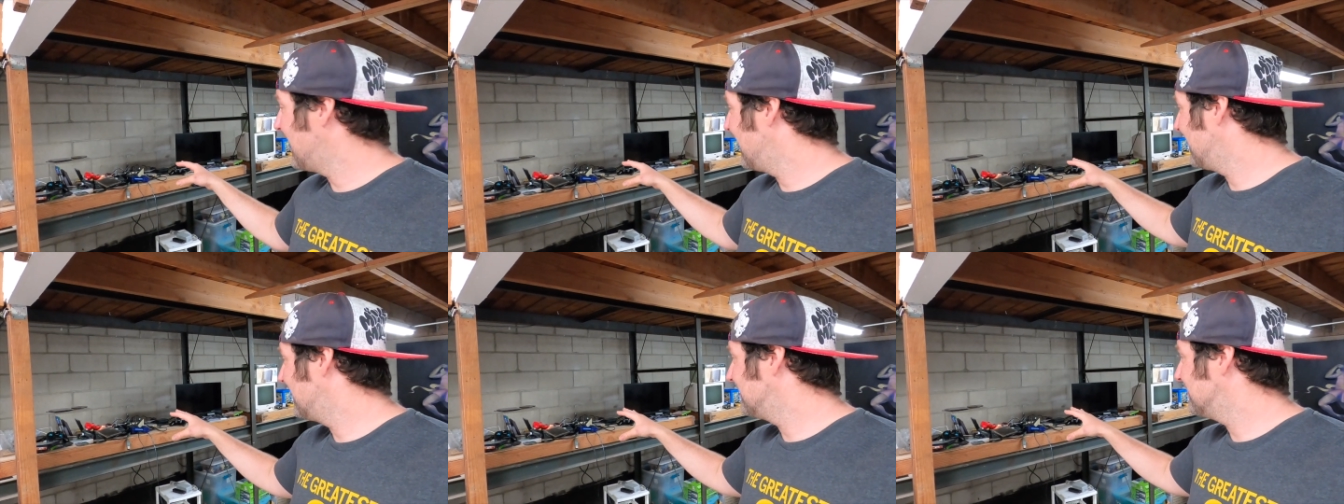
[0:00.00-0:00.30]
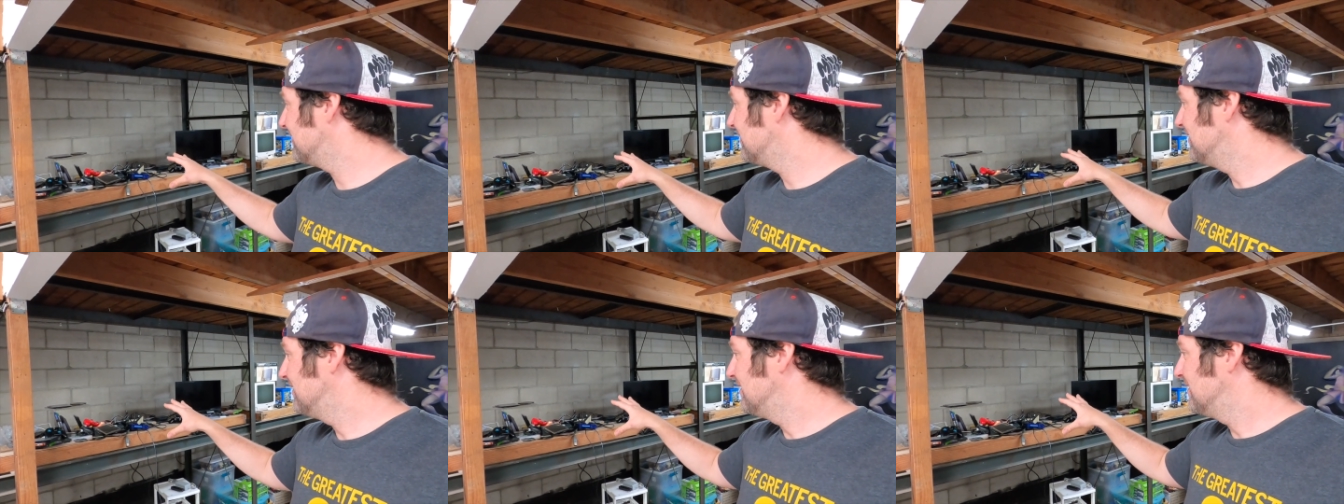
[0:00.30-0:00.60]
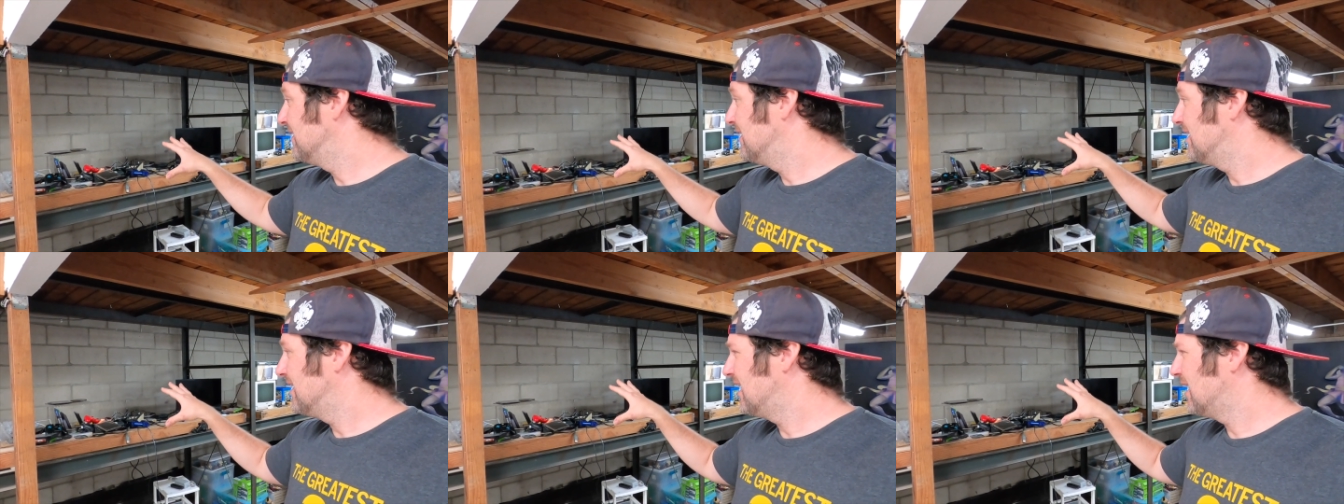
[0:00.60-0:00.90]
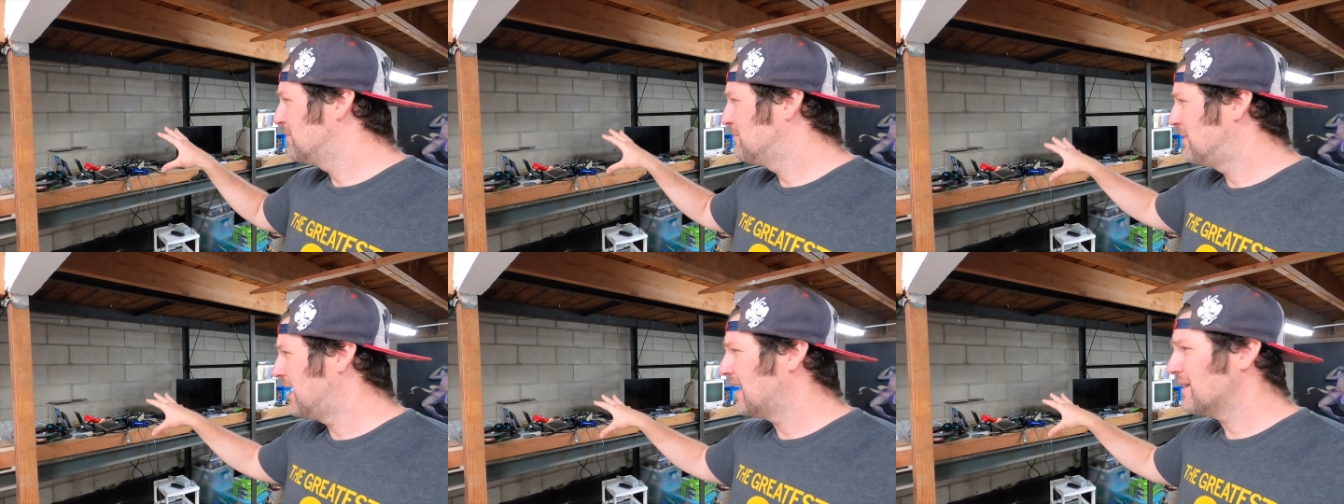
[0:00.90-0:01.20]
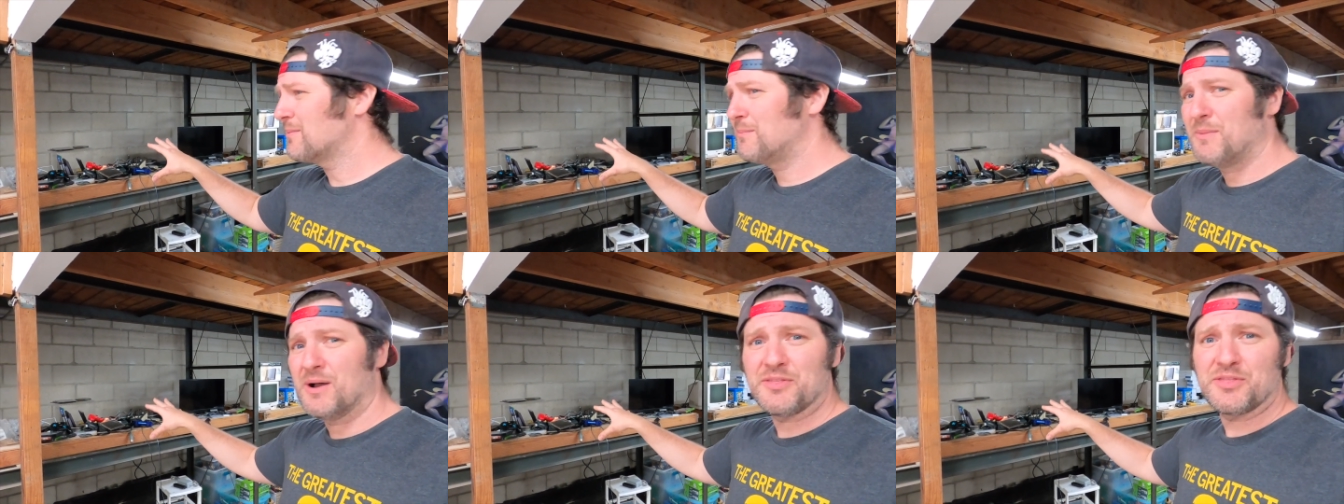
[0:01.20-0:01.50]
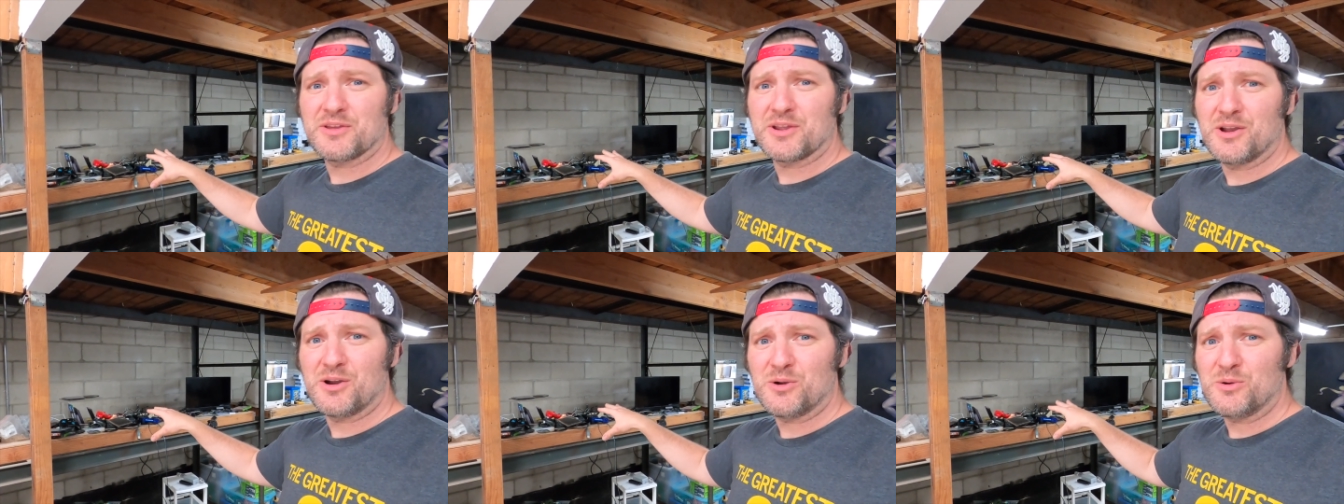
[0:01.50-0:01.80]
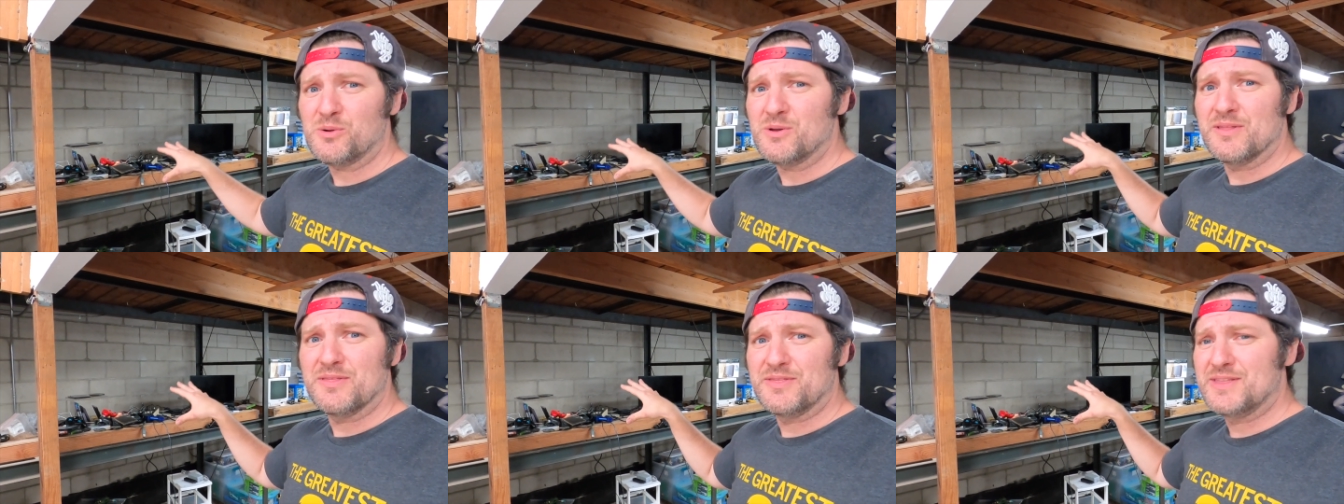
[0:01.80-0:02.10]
And about a month ago,